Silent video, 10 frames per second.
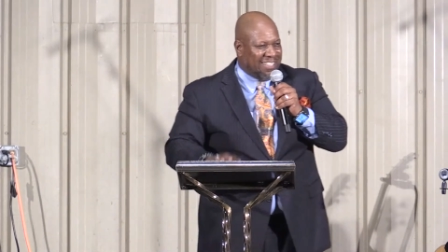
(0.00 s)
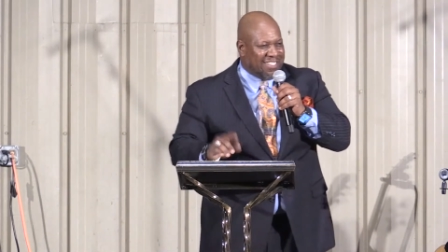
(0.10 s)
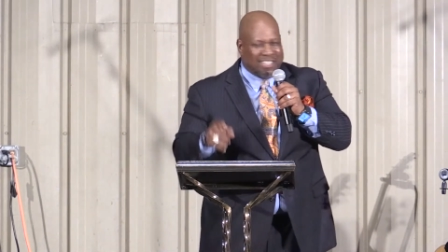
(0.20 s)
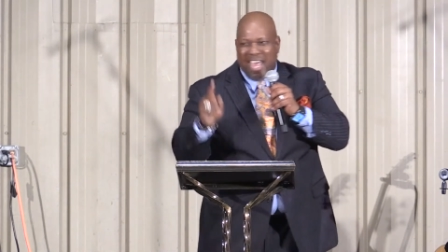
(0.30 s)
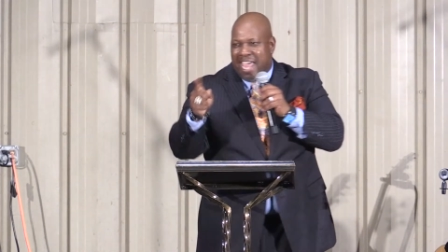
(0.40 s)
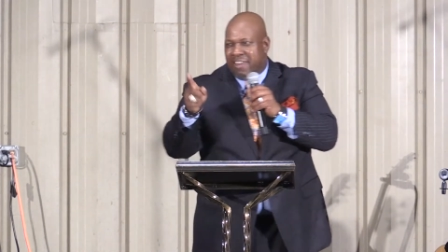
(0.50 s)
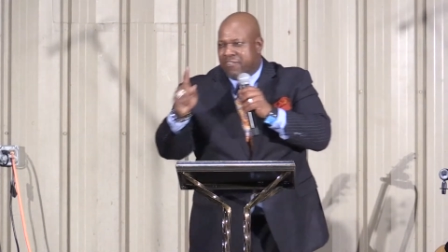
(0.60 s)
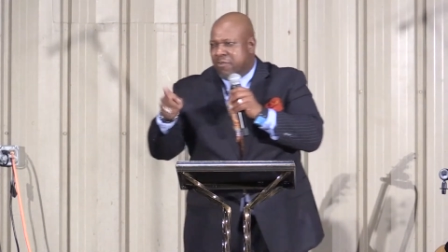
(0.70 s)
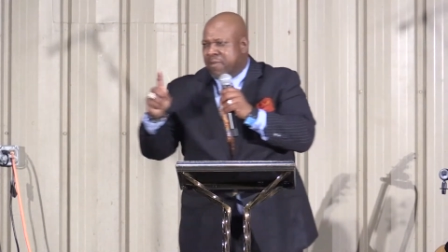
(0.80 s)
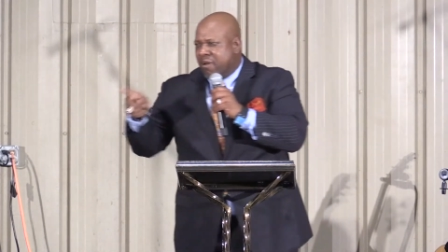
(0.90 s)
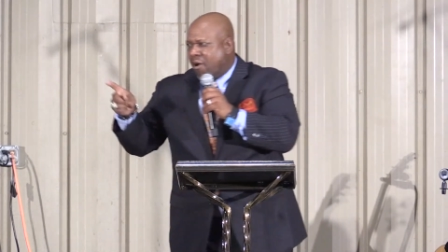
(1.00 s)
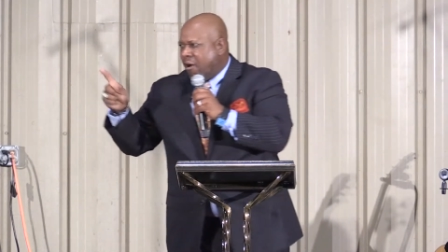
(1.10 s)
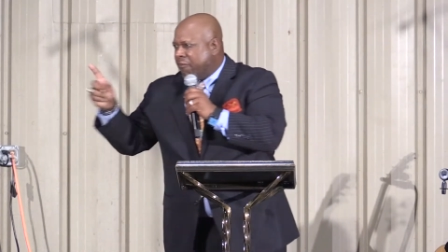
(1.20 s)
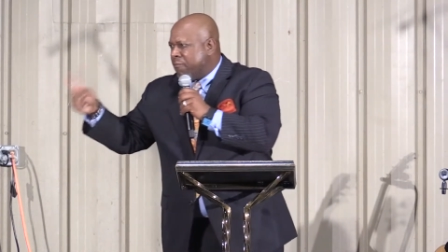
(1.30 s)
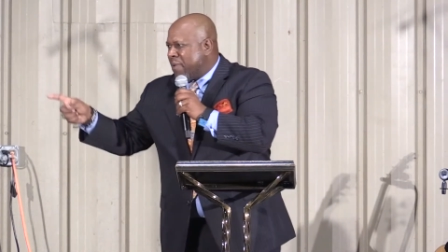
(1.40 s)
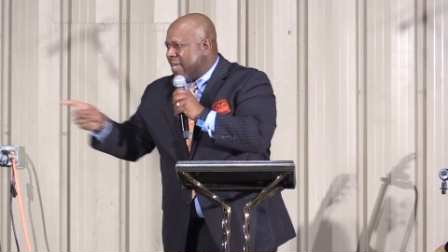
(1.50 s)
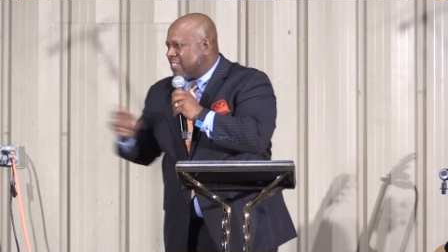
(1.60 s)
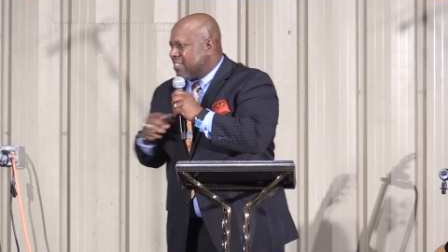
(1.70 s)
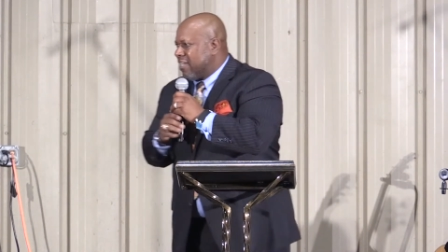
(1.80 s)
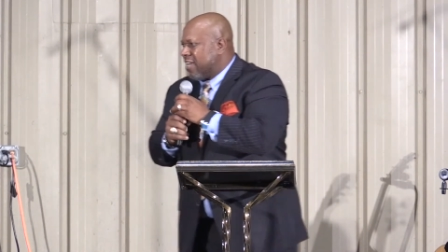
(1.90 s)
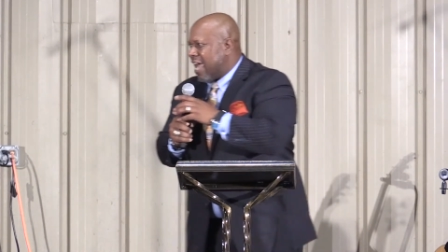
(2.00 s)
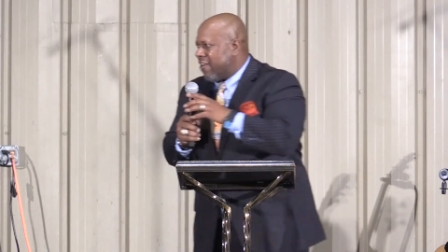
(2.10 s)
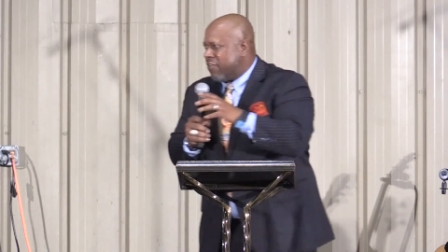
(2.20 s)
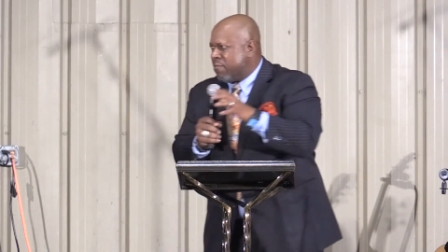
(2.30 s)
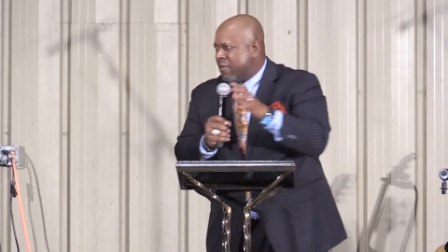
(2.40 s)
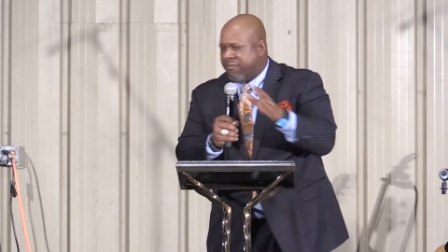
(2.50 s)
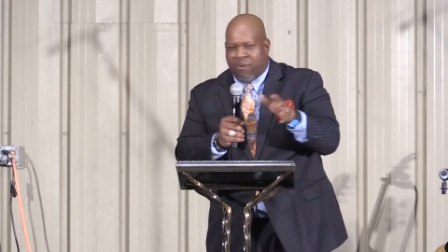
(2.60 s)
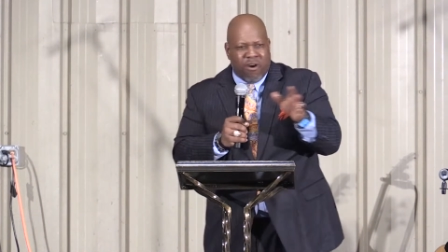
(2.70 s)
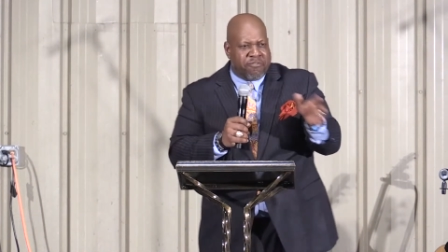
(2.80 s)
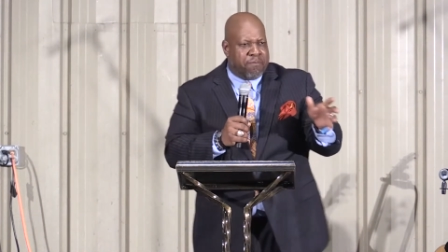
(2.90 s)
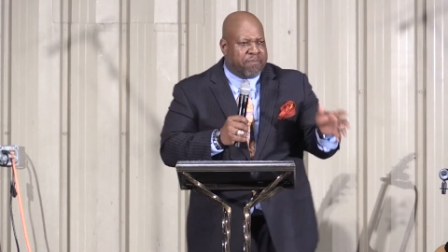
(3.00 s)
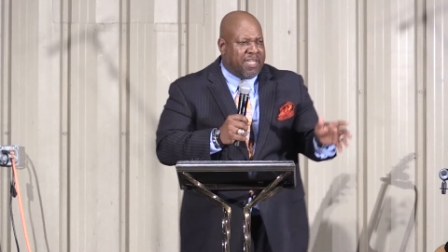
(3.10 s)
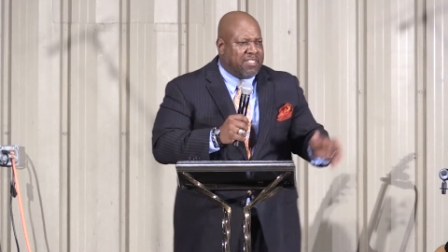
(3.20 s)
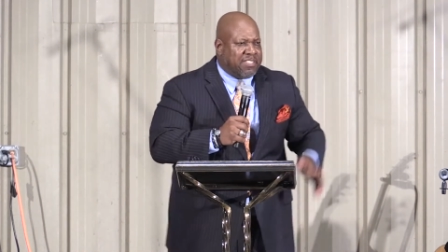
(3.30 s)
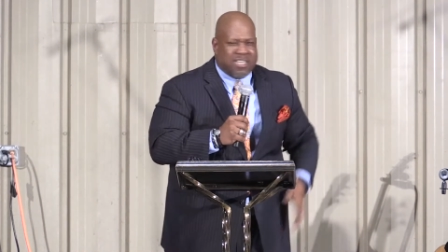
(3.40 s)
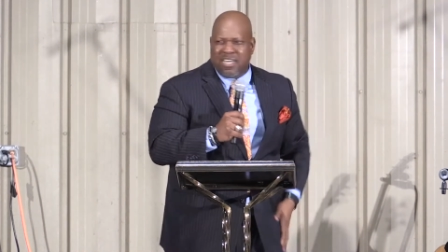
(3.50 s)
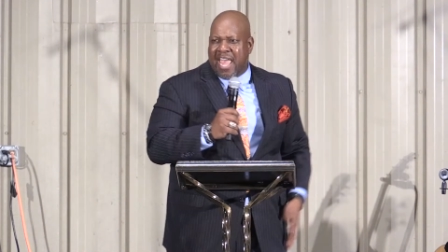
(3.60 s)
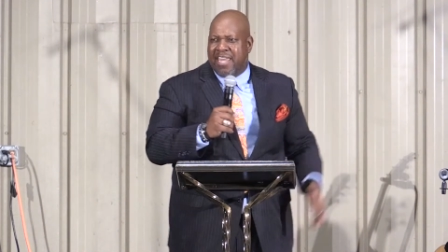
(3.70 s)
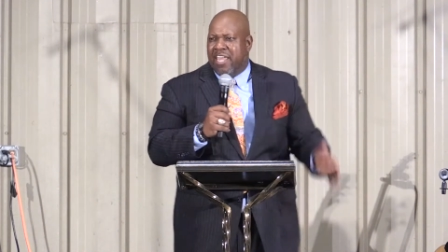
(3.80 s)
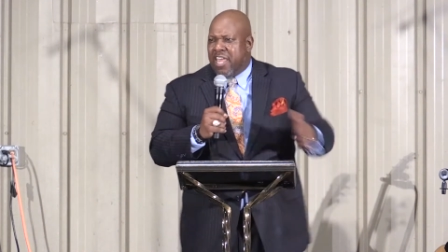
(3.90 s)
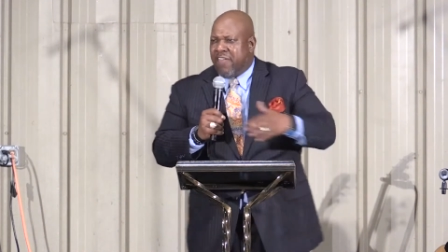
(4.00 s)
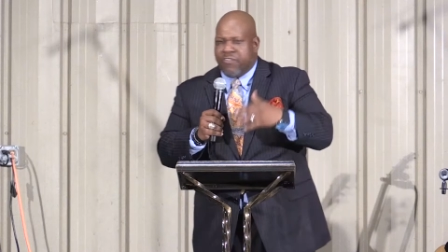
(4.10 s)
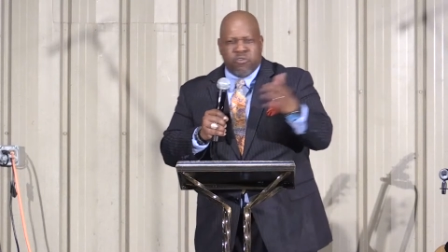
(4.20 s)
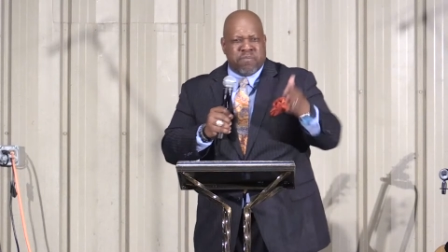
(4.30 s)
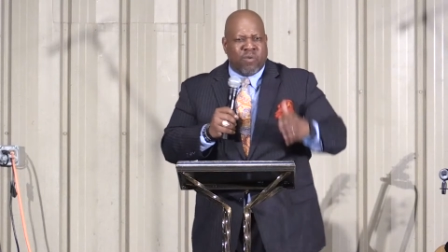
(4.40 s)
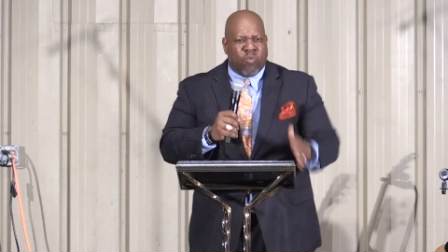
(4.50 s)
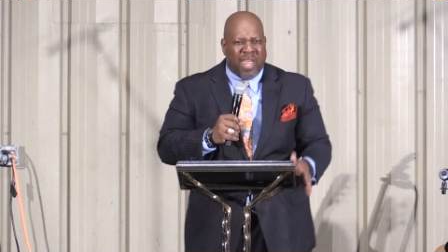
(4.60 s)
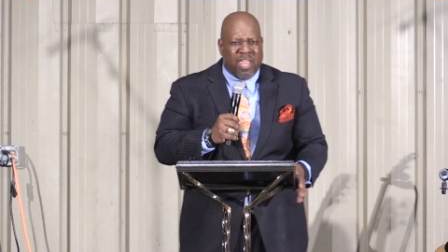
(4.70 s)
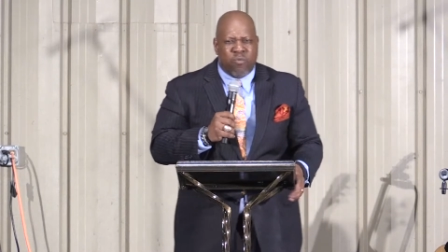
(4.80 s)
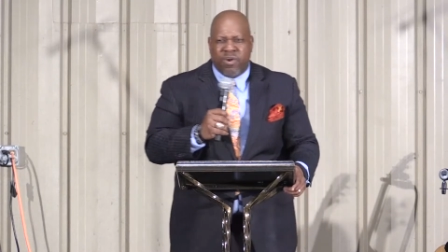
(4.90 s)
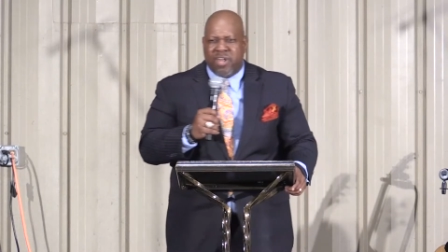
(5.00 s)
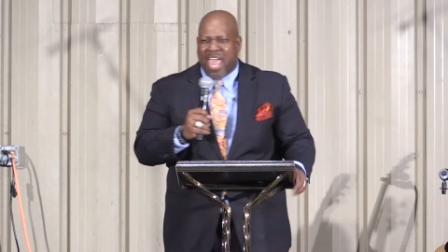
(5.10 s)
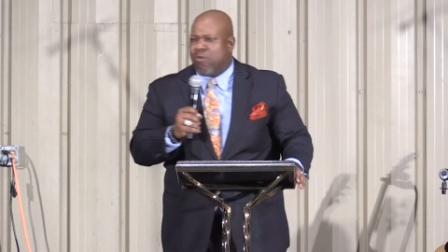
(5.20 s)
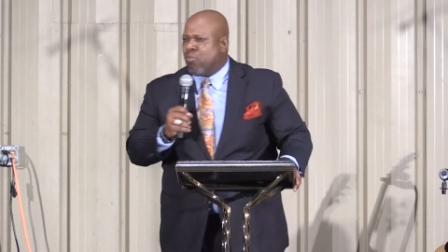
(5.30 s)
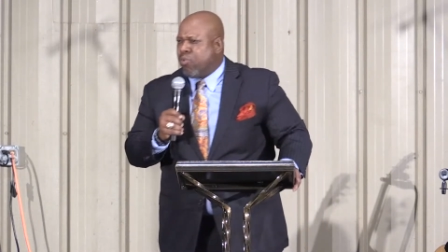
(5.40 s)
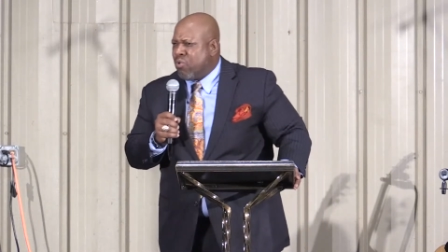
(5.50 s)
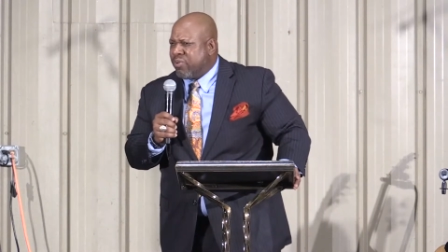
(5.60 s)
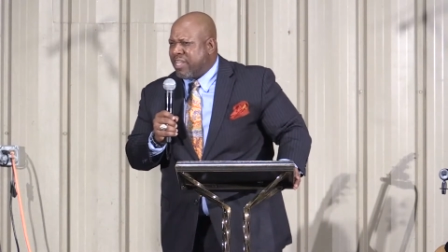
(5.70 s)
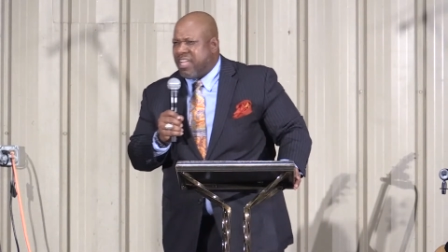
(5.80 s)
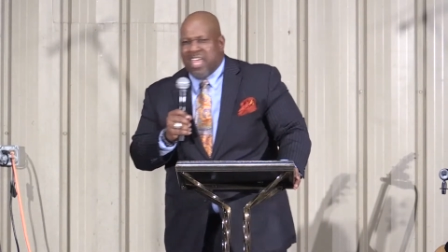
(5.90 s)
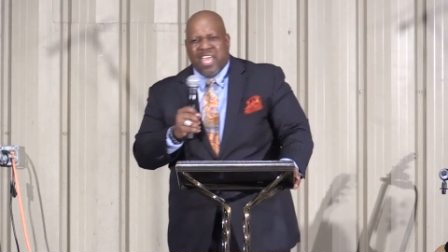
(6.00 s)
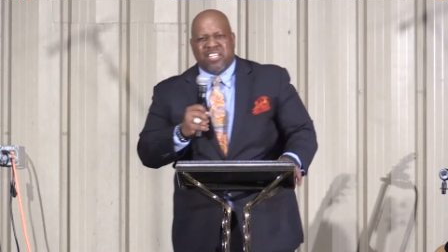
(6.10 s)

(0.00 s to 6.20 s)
And tonight, if you've been off base, tonight, if you've been far from peace, tonight, if you've been wayward and wounded